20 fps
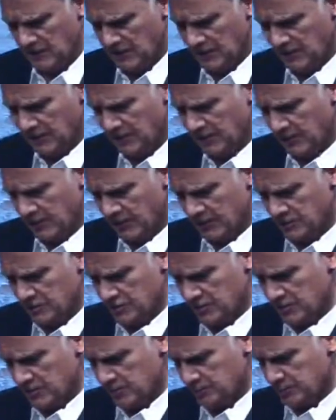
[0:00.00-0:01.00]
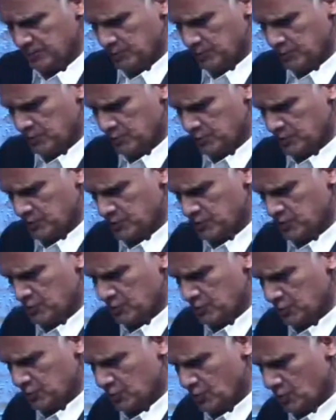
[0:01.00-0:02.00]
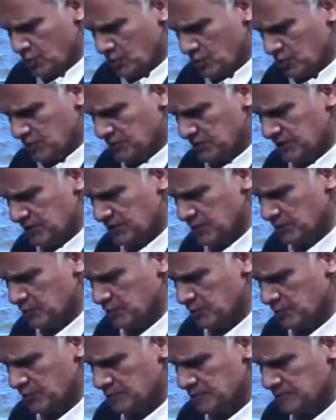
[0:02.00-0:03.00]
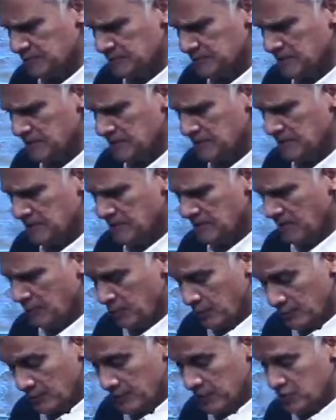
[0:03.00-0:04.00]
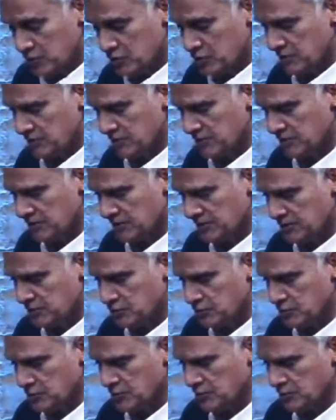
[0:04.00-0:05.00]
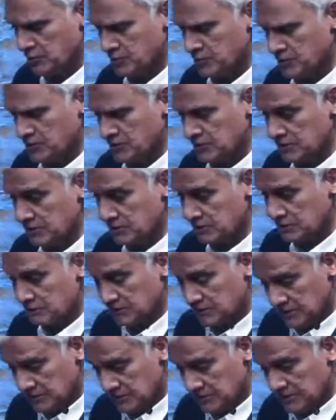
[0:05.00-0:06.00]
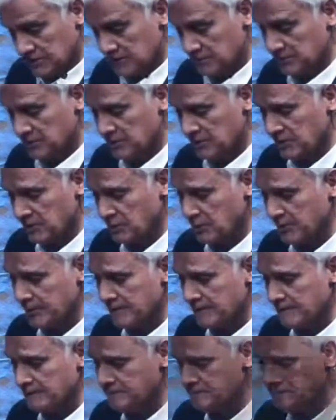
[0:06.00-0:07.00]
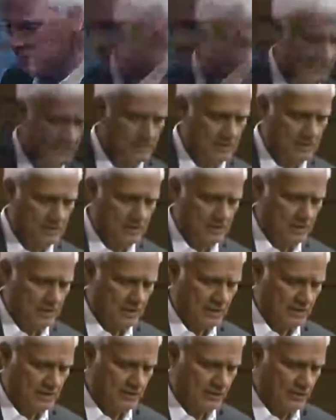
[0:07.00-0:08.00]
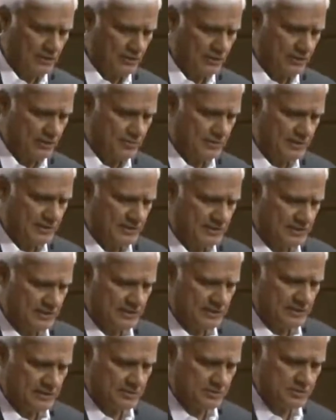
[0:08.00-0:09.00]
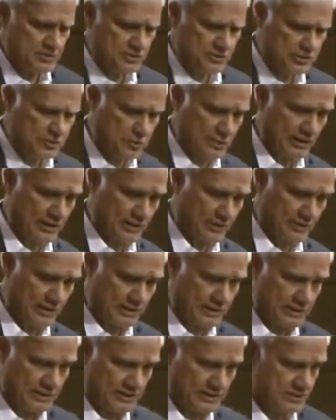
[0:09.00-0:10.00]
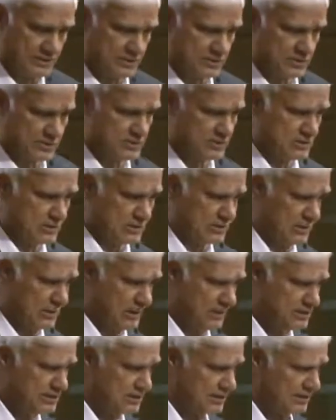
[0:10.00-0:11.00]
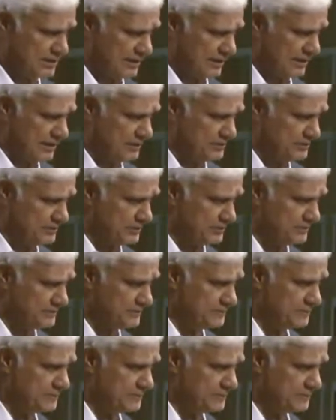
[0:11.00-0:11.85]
I gradually pulled to a slow halt. I want to make sure I didn't get too close and hit him in any way. I got out of my car and he was just swaggering like this. I said, "Can I help you?"